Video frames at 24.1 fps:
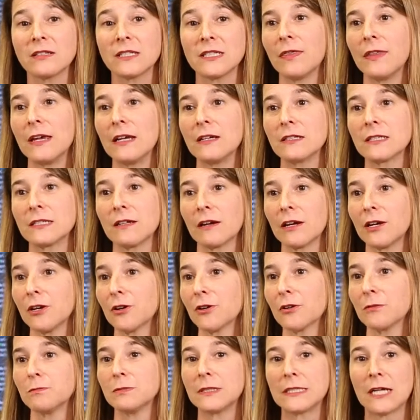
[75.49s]
things like
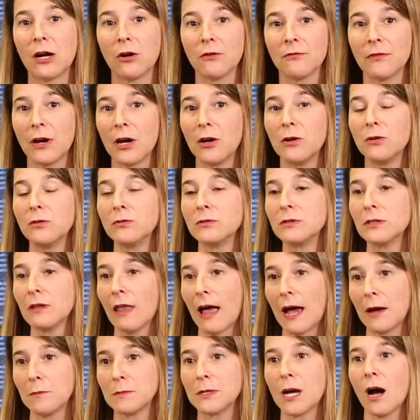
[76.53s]
your cell phone,
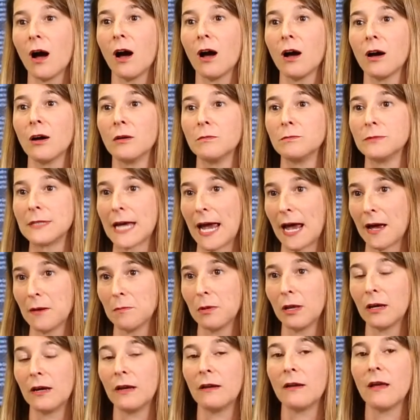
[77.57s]
laptop,
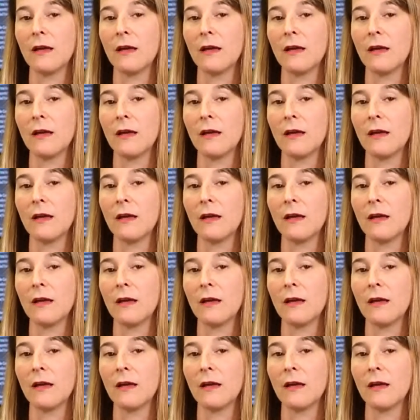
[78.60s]
tablet,